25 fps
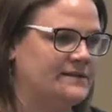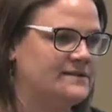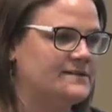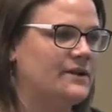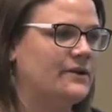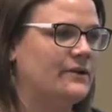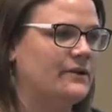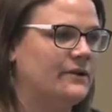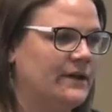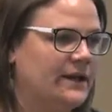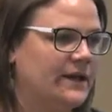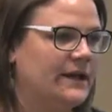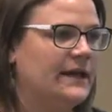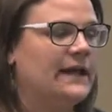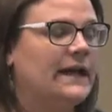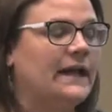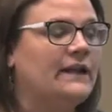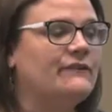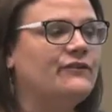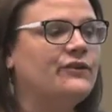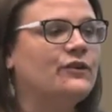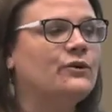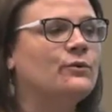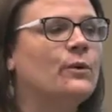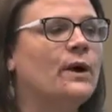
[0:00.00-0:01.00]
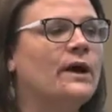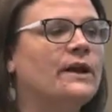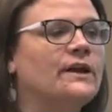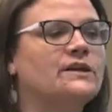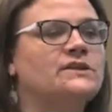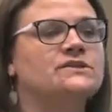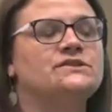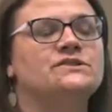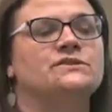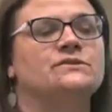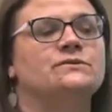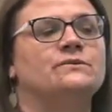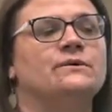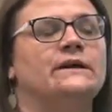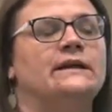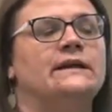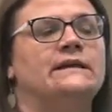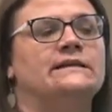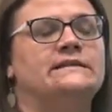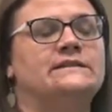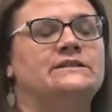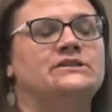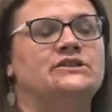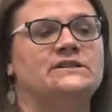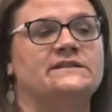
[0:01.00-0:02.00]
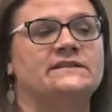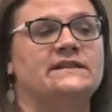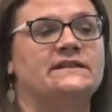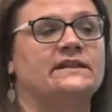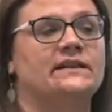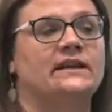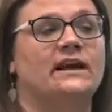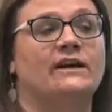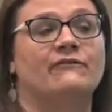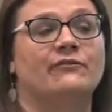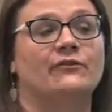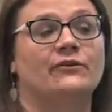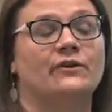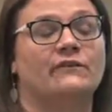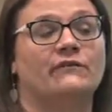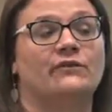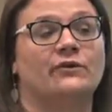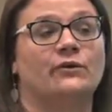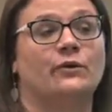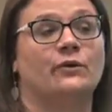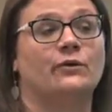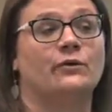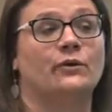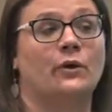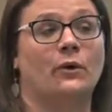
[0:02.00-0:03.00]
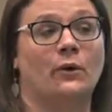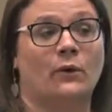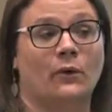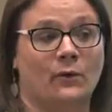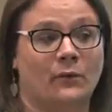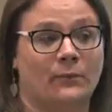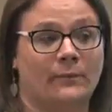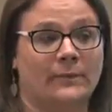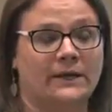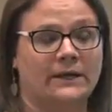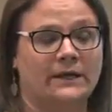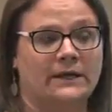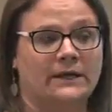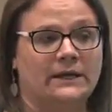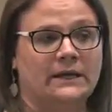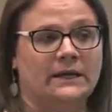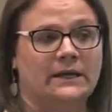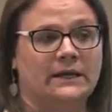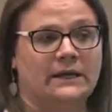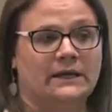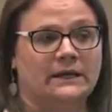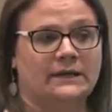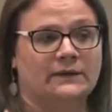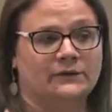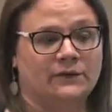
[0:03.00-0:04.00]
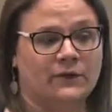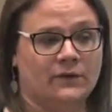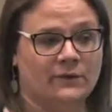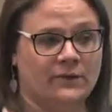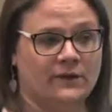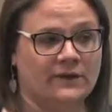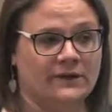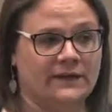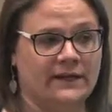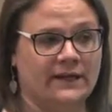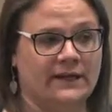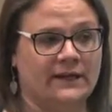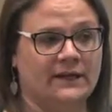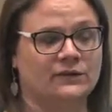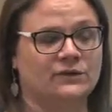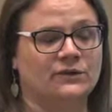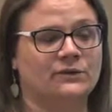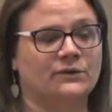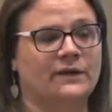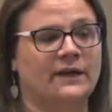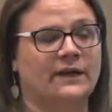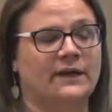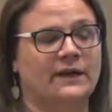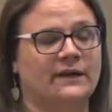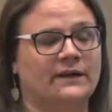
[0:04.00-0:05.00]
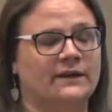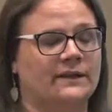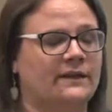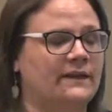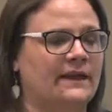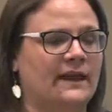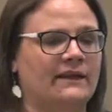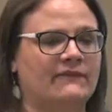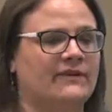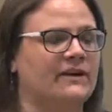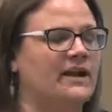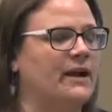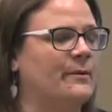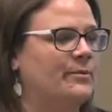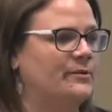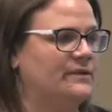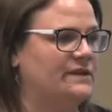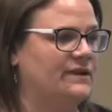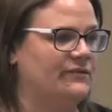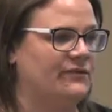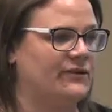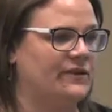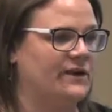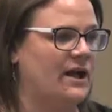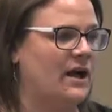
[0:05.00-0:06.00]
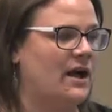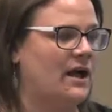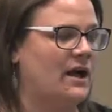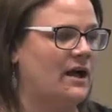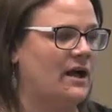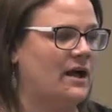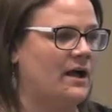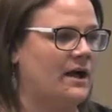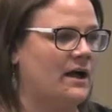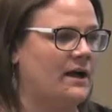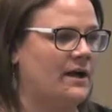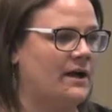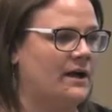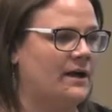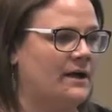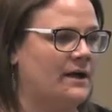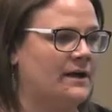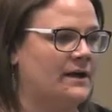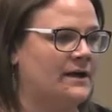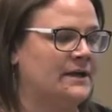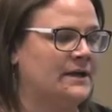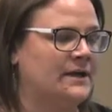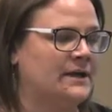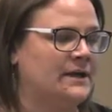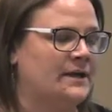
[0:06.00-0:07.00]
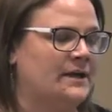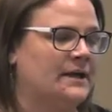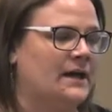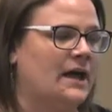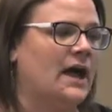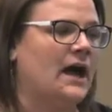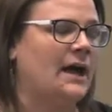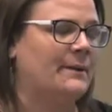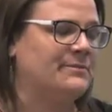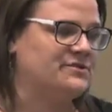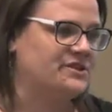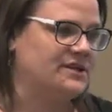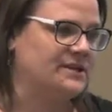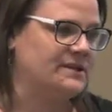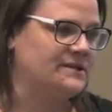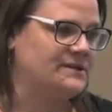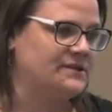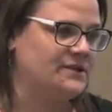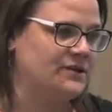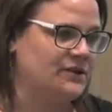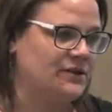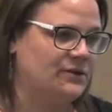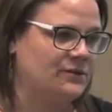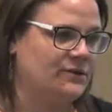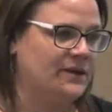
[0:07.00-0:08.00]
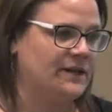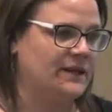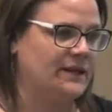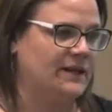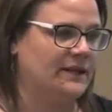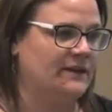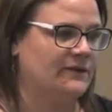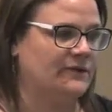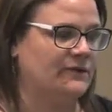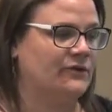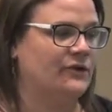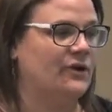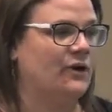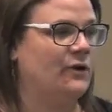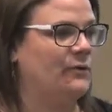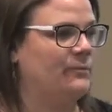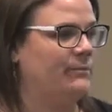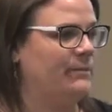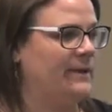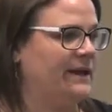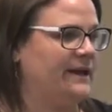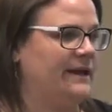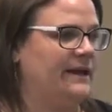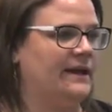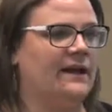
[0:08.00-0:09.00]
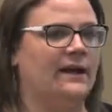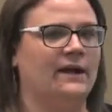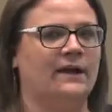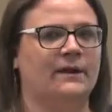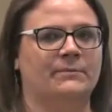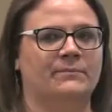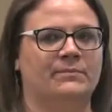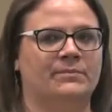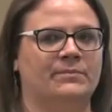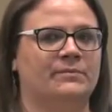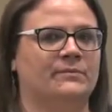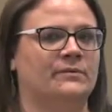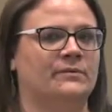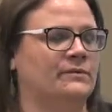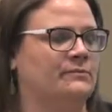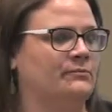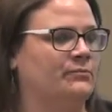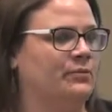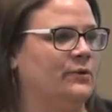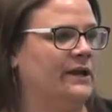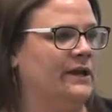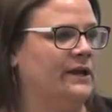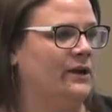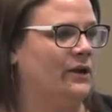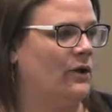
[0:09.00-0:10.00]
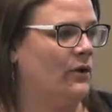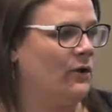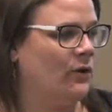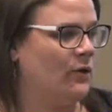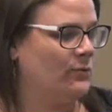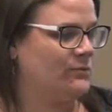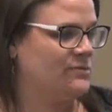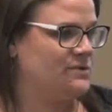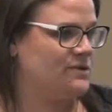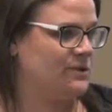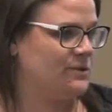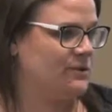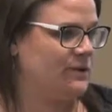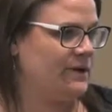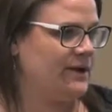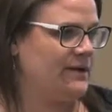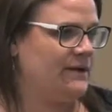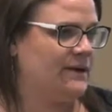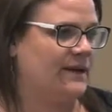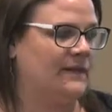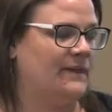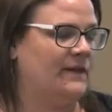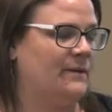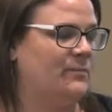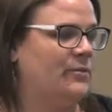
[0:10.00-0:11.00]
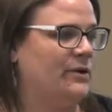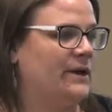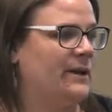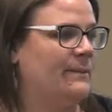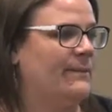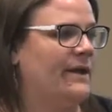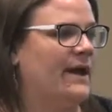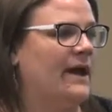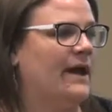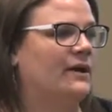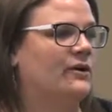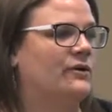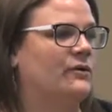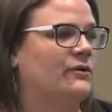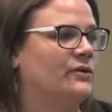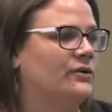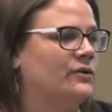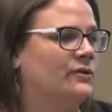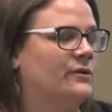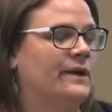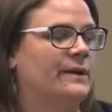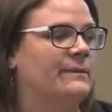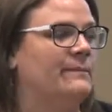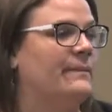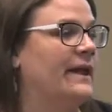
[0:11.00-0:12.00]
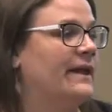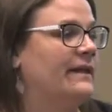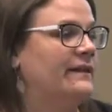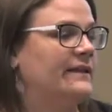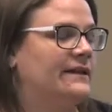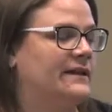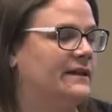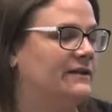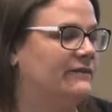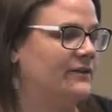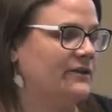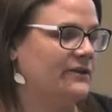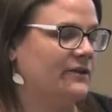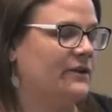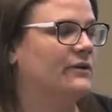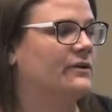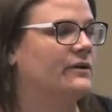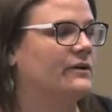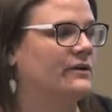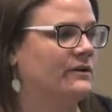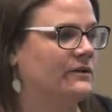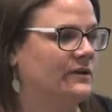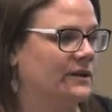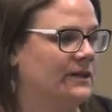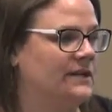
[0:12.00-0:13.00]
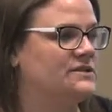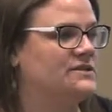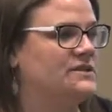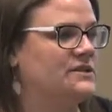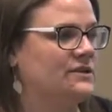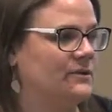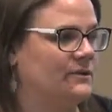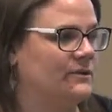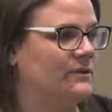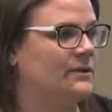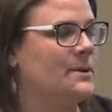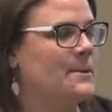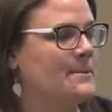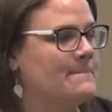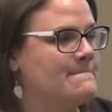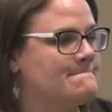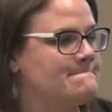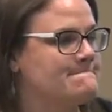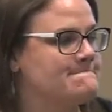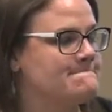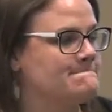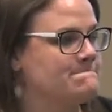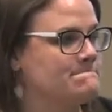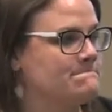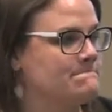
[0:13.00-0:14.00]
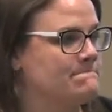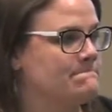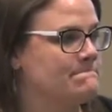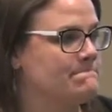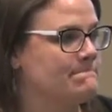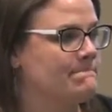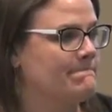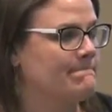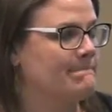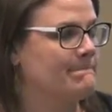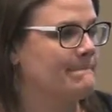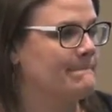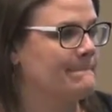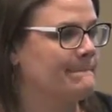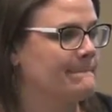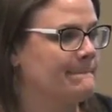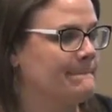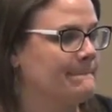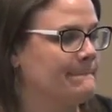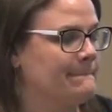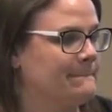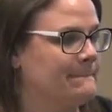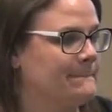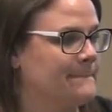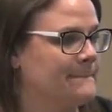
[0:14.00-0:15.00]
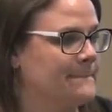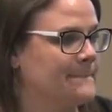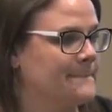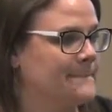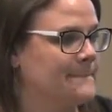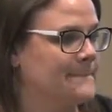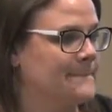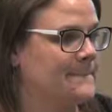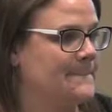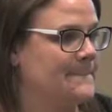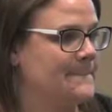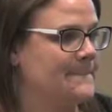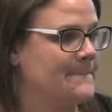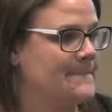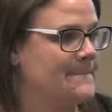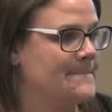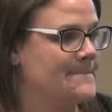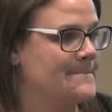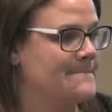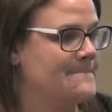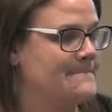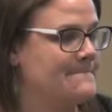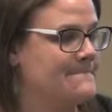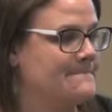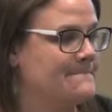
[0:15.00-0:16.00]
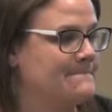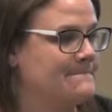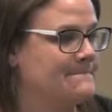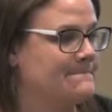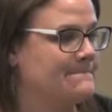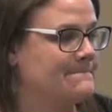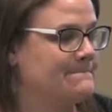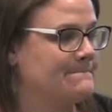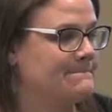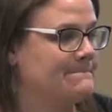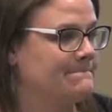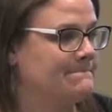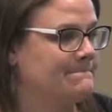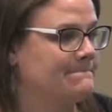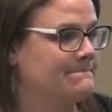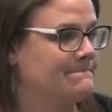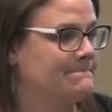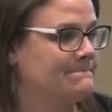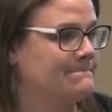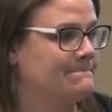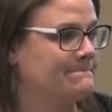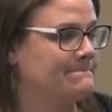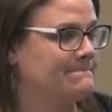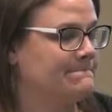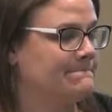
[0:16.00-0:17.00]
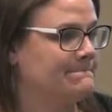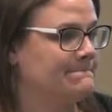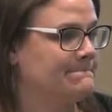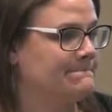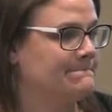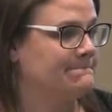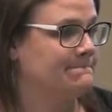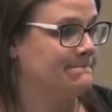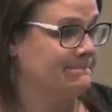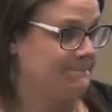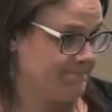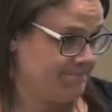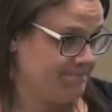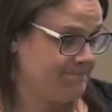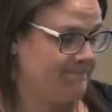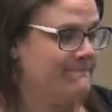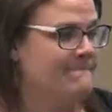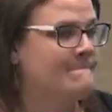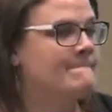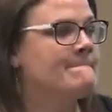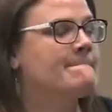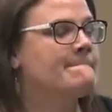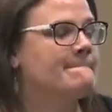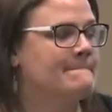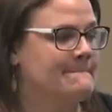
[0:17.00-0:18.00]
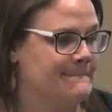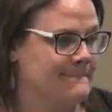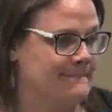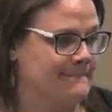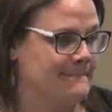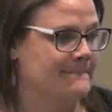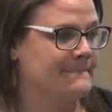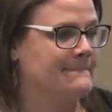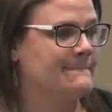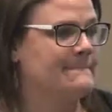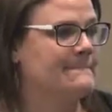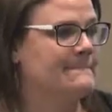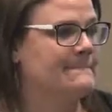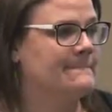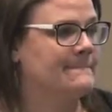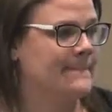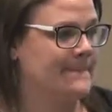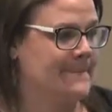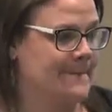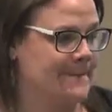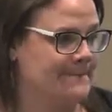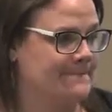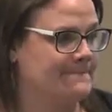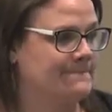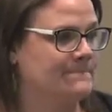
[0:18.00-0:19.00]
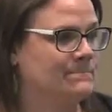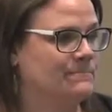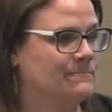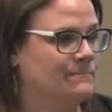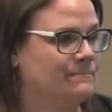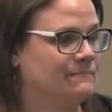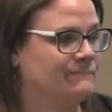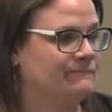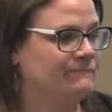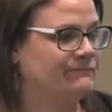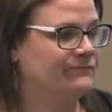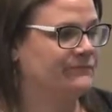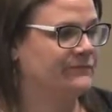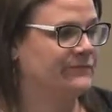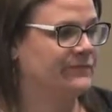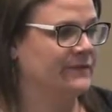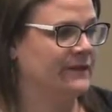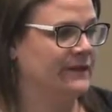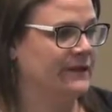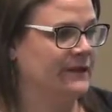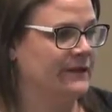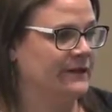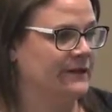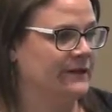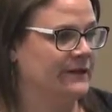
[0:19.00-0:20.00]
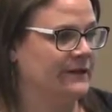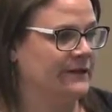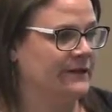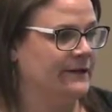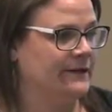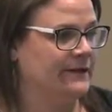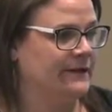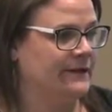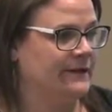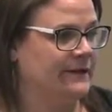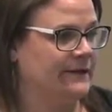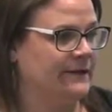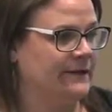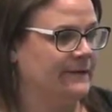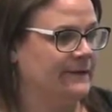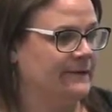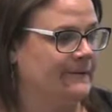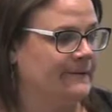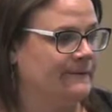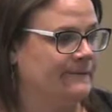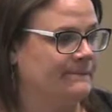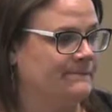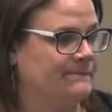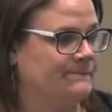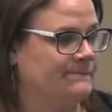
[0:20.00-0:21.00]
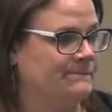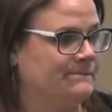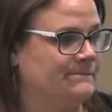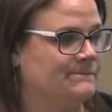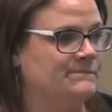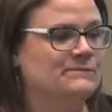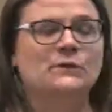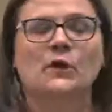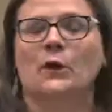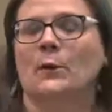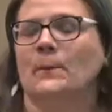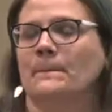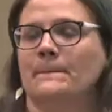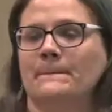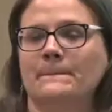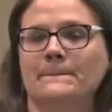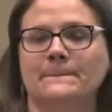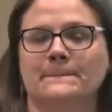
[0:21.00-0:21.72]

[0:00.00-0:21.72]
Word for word: So if you want to do it just in the comfort of your own home, locally you can, they have a couple different uh, options. So you can either go and pick it up, bring it home, do it, and then bring it back, or you can mail it even locally too. And then you, with the, I know you have a, you go on a special diet usually with the, with the treatment. Do you have to stay on that diet after the treatment? Nope.